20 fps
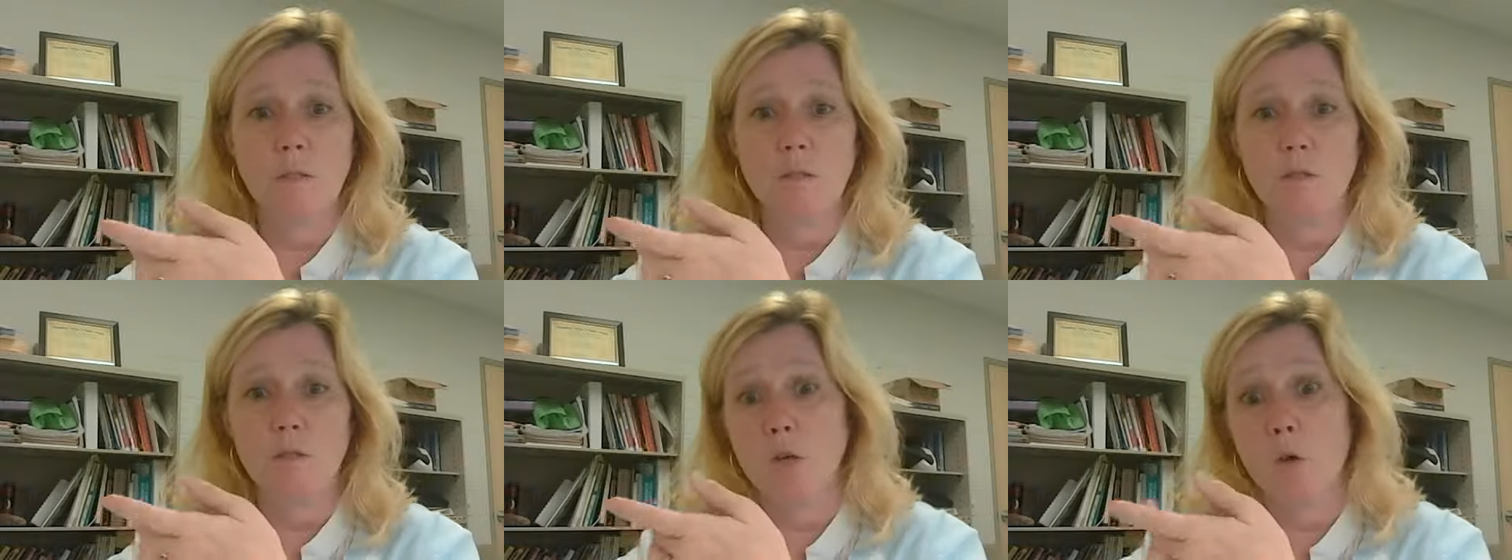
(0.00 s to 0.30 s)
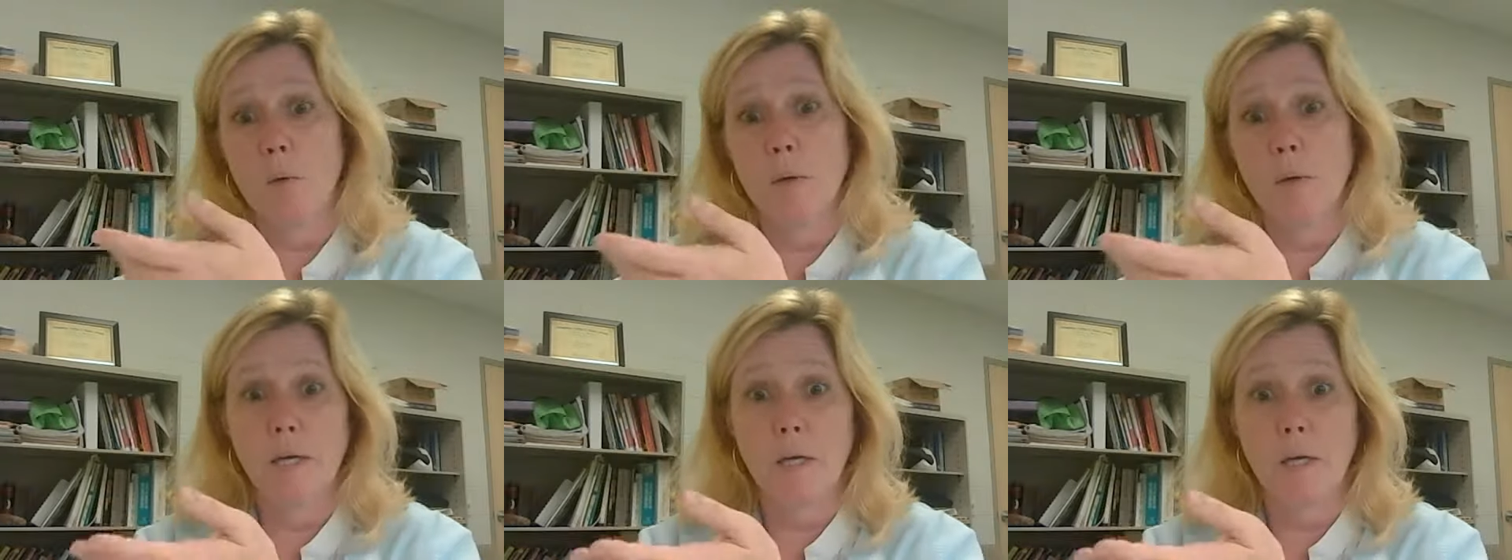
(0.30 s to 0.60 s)

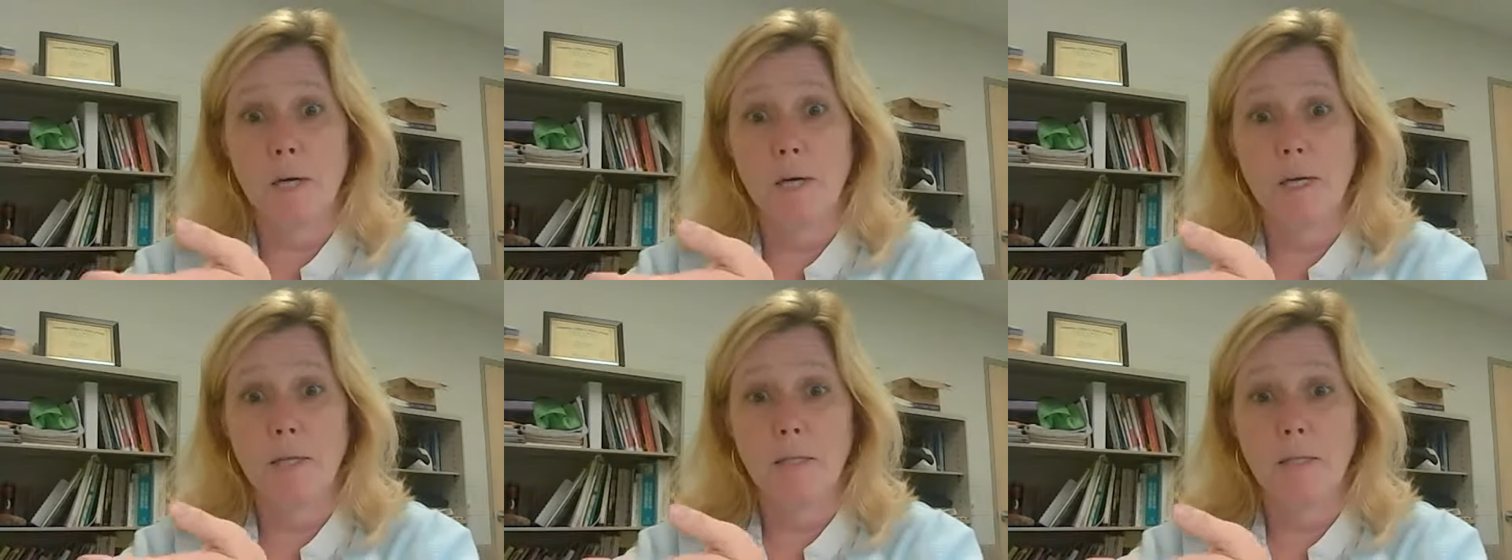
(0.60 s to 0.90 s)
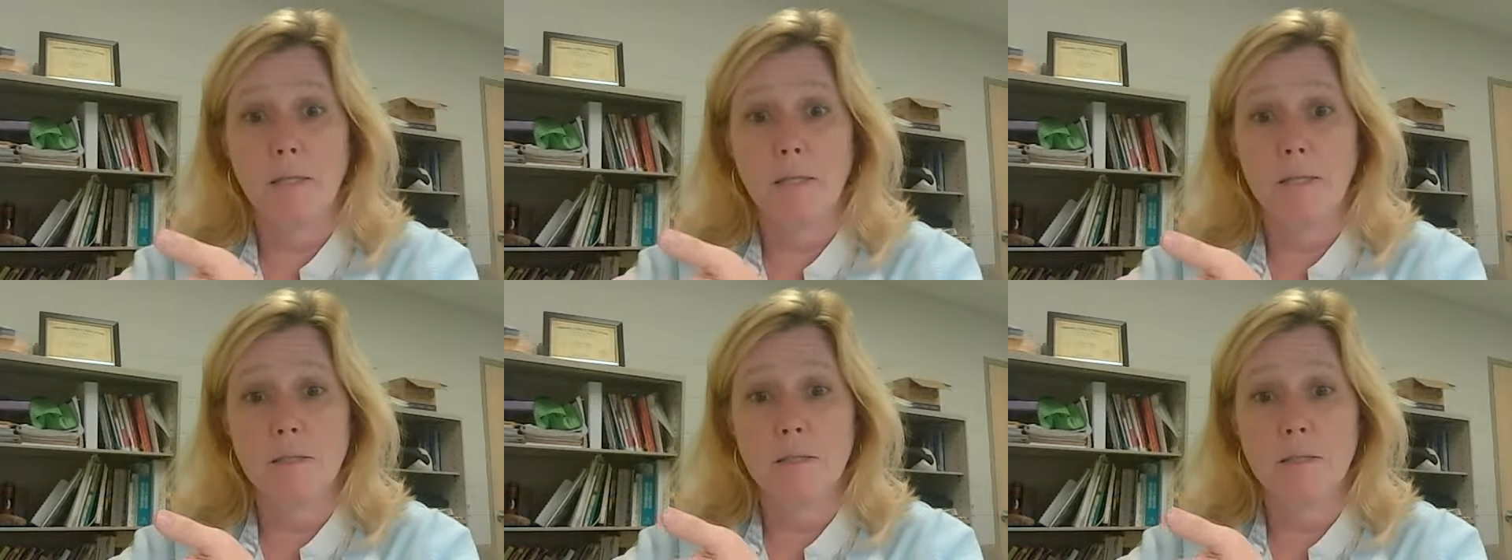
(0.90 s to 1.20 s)
showing
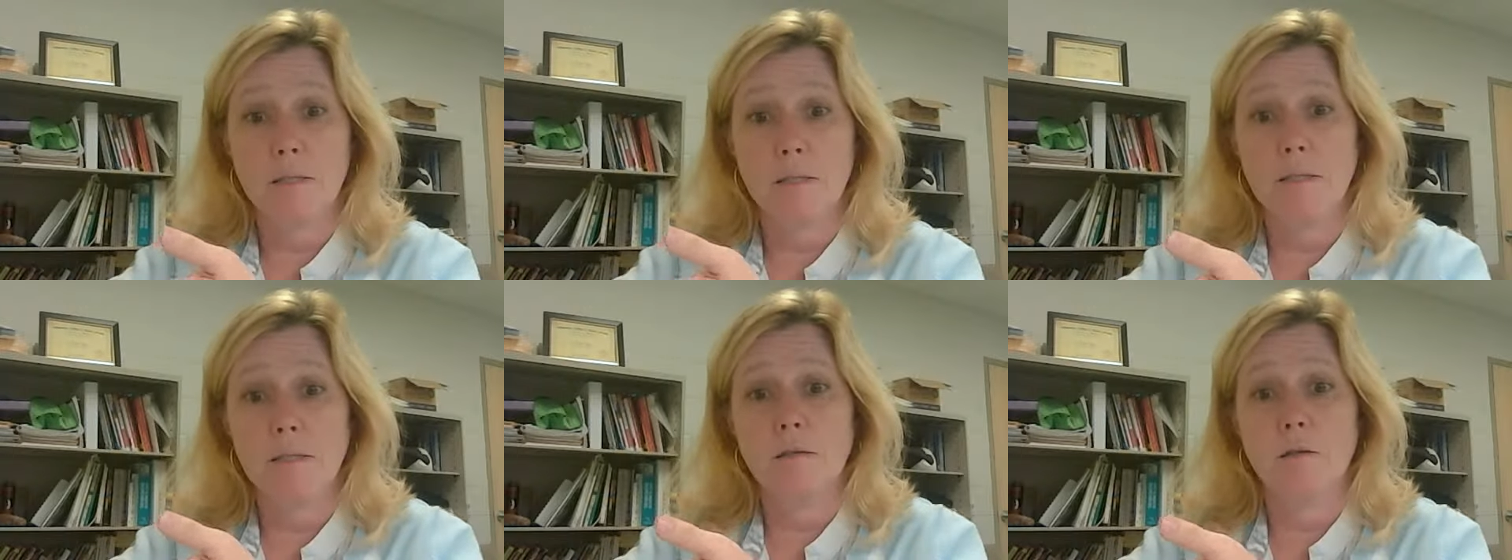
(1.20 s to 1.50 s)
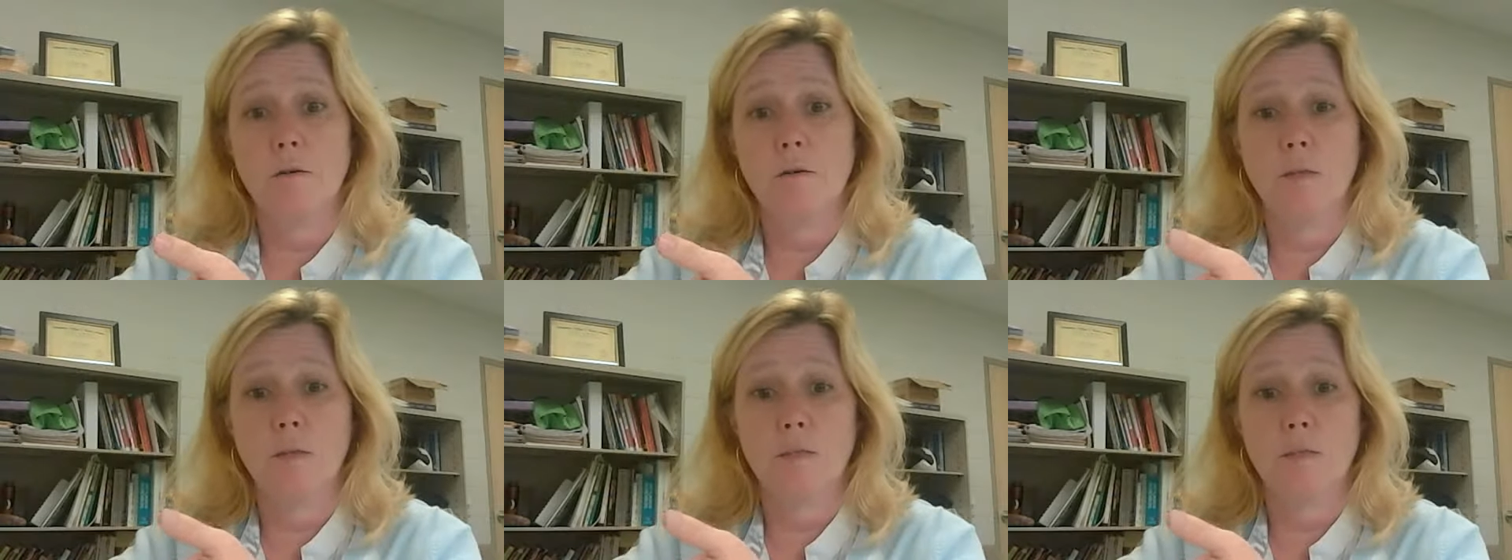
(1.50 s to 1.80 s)
kindness. And
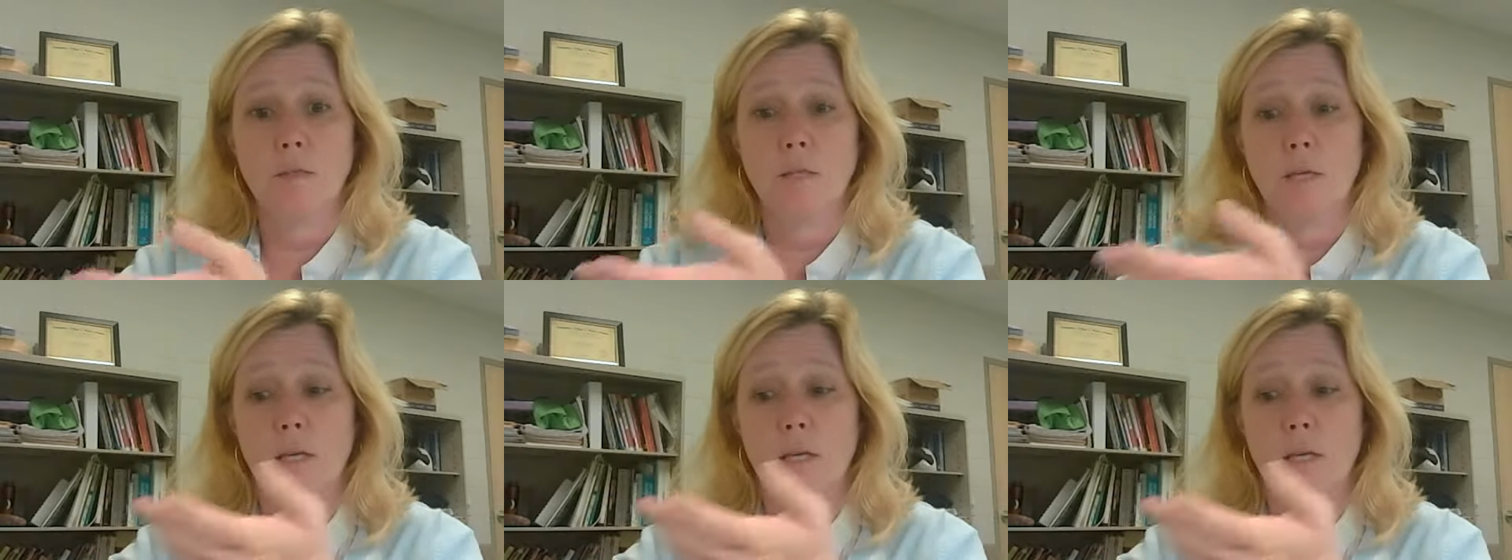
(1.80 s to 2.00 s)
honestly,